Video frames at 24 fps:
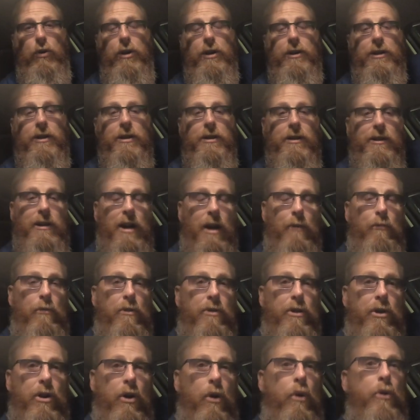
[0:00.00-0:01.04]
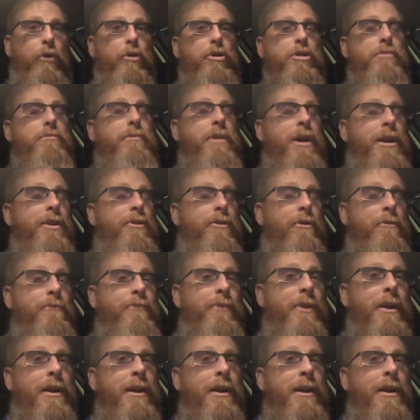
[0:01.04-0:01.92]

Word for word: It didn't come with an owner's manual,